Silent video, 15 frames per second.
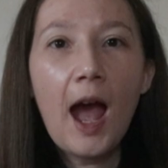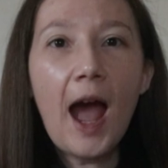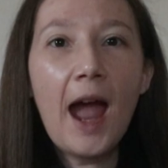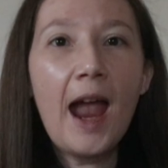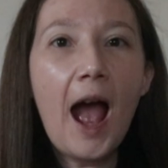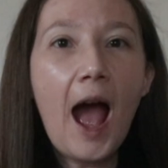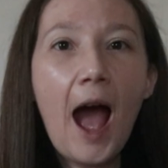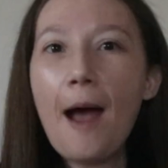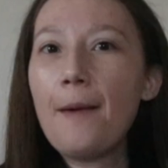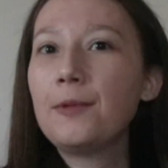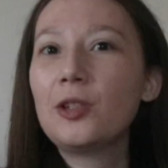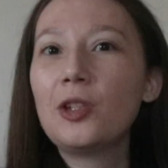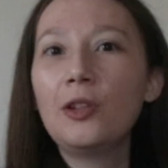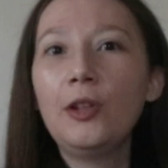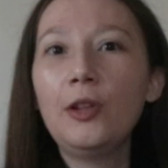I
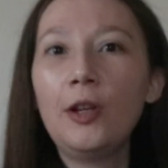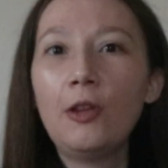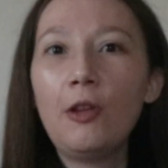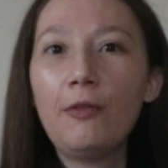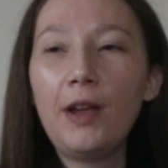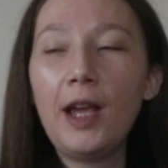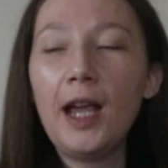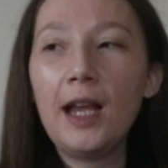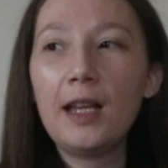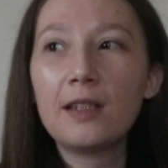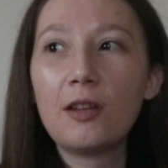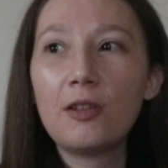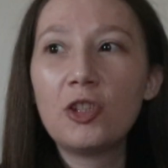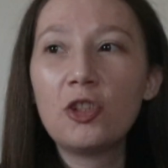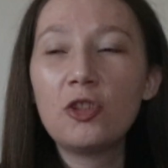absolutely love it.
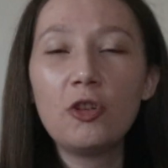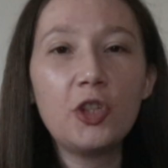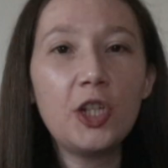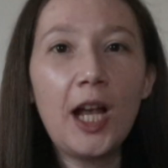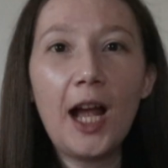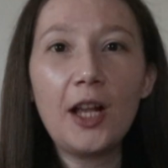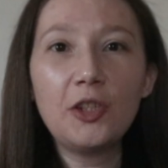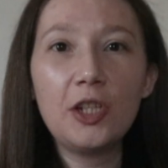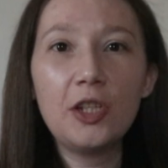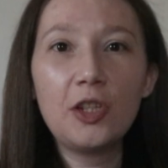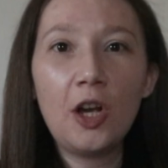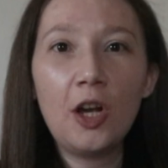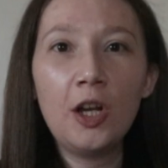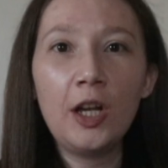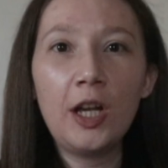It's such a catchy
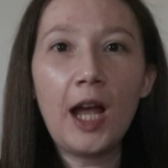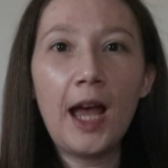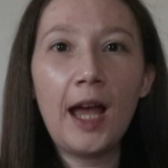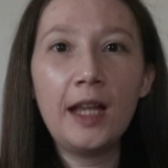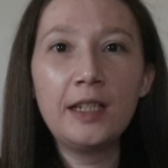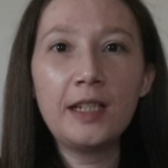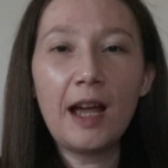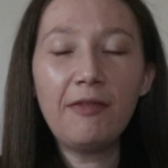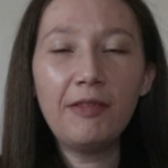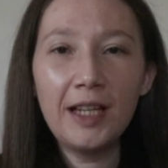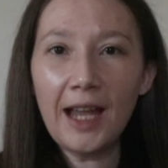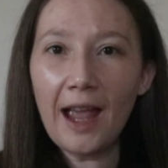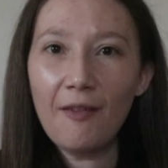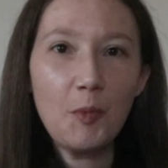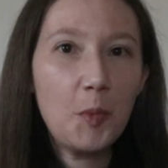song and I
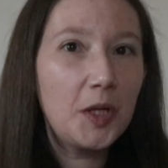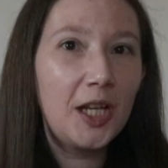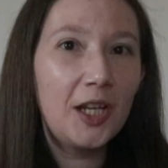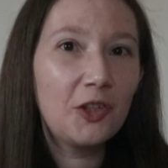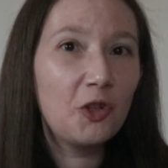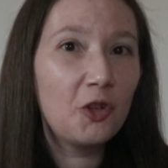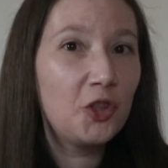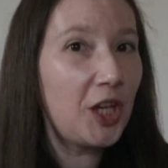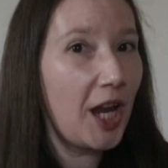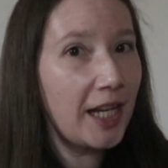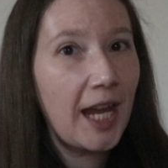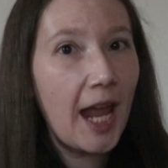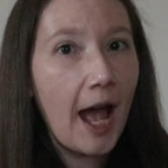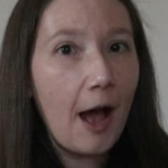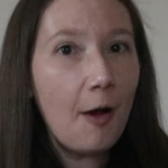think everybody should
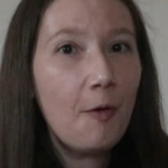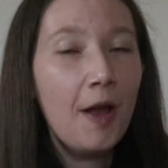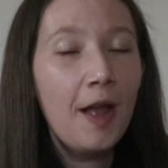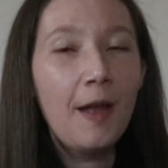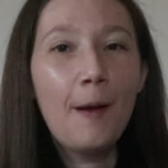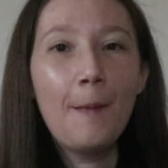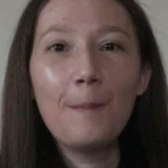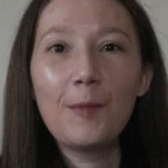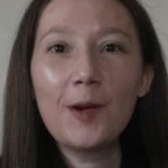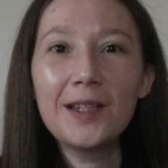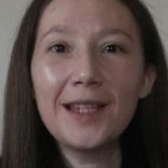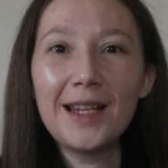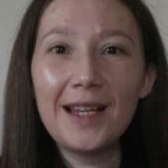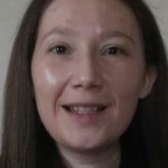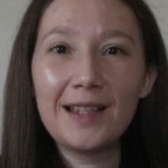check it out
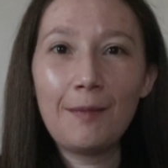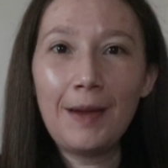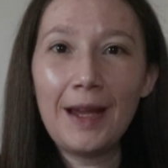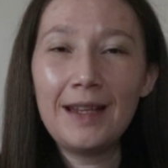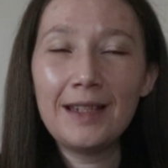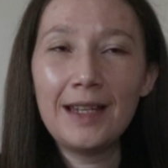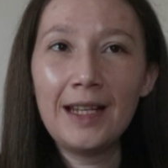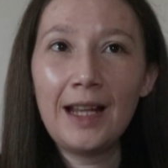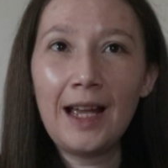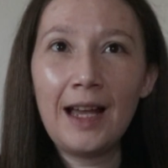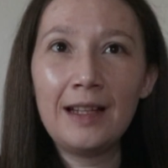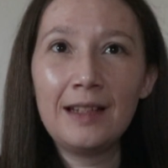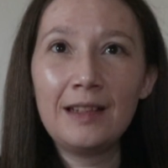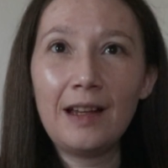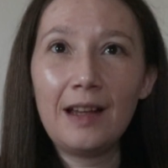because it's amazing
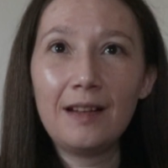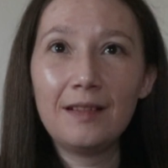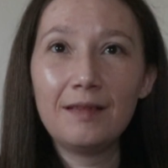and